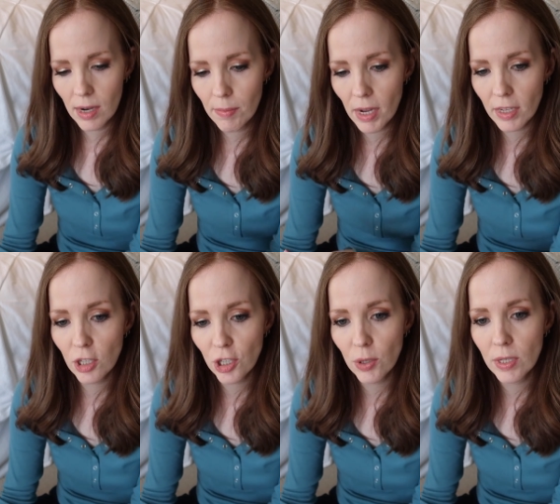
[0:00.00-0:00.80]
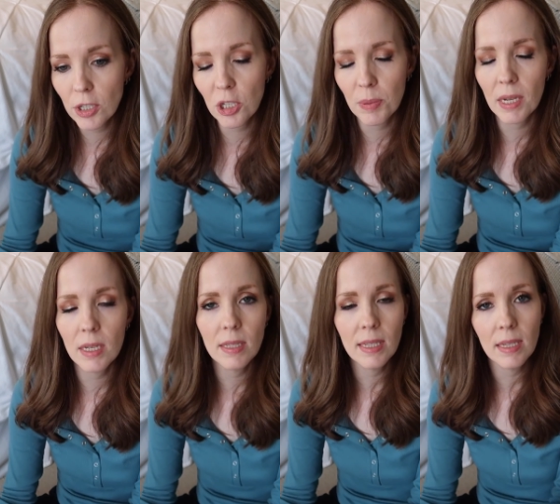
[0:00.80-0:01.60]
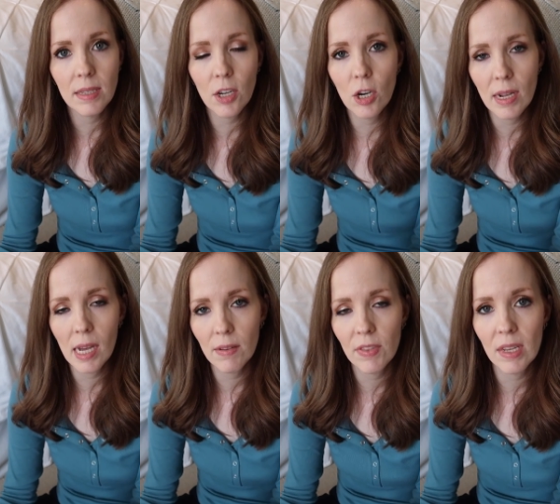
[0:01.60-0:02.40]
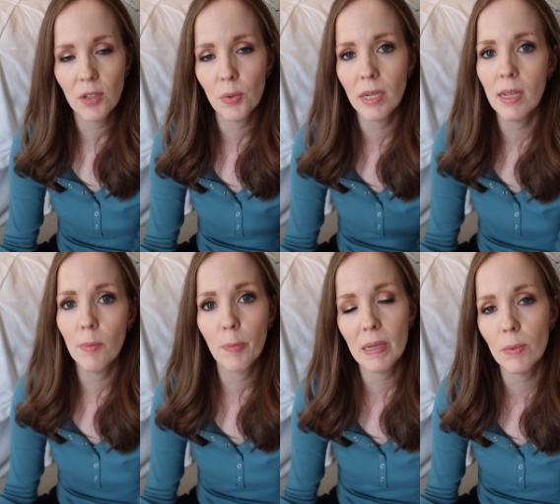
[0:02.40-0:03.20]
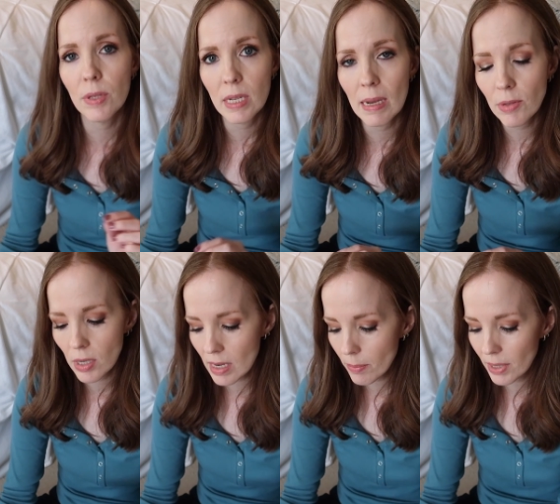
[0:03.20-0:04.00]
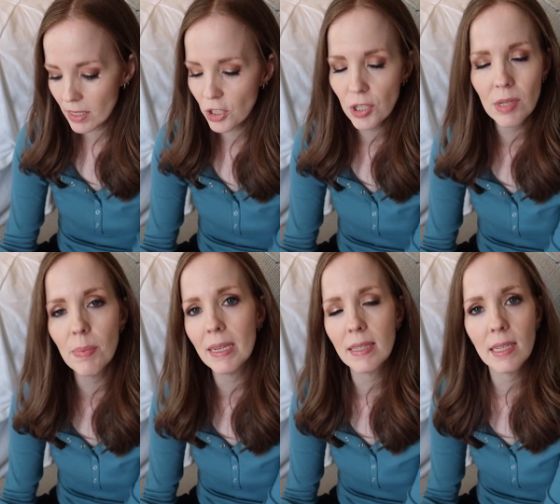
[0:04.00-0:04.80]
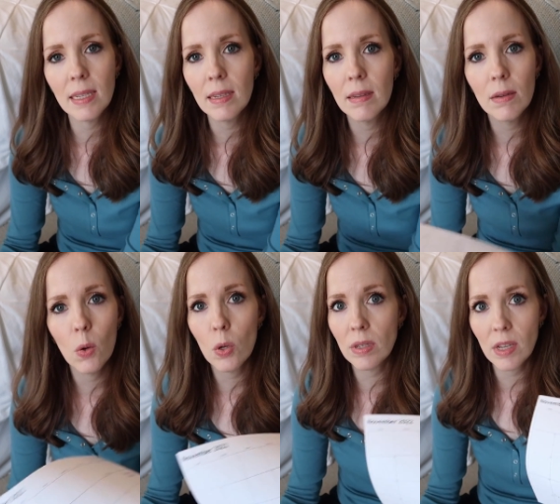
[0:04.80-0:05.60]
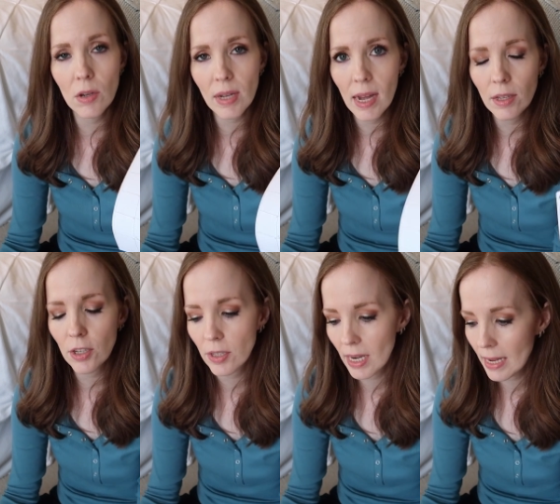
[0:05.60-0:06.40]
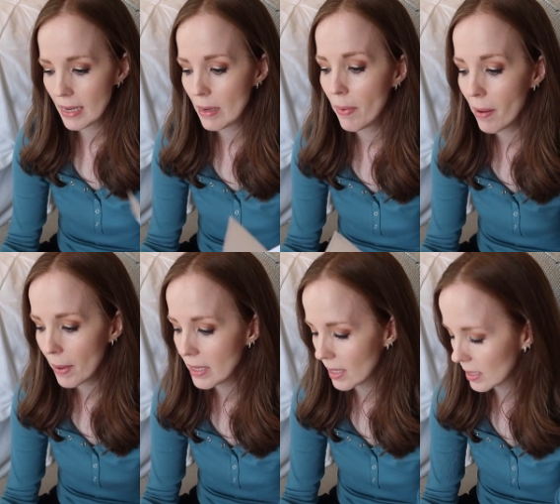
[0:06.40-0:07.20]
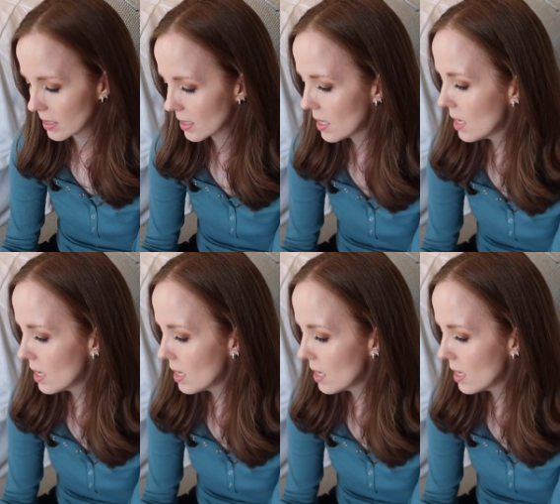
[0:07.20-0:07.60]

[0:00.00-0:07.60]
I'm not gonna show it just because it does already have things written in with people's names on it, but it's just a basic horizontal calendar that I keep at my desk